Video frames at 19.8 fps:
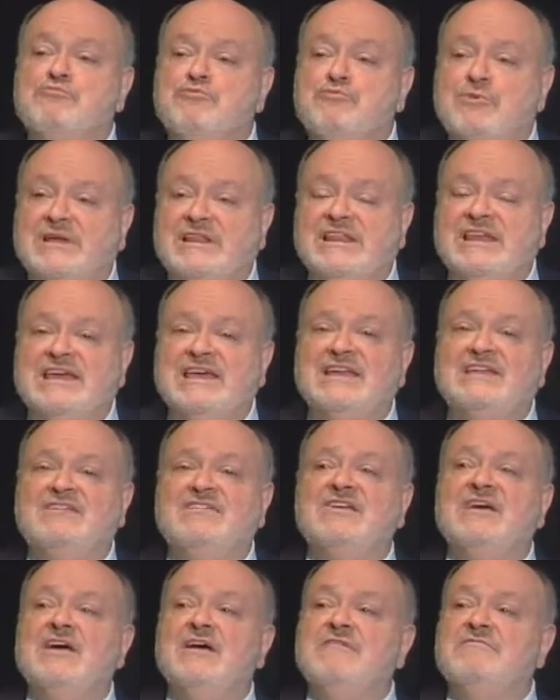
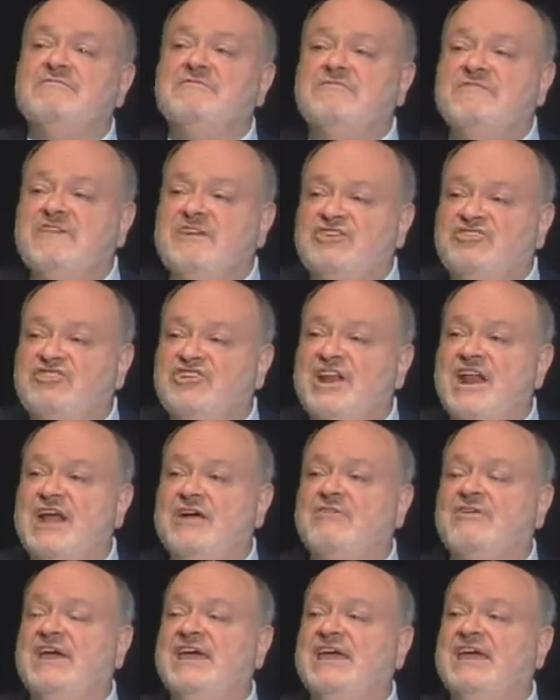brilliant
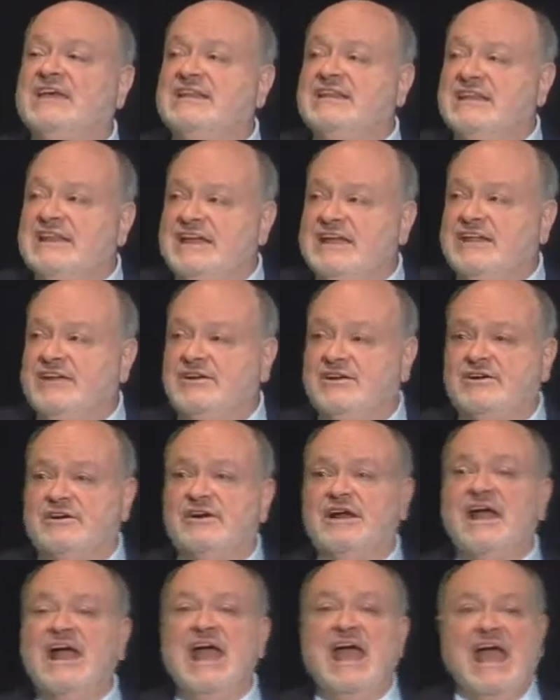visionary leader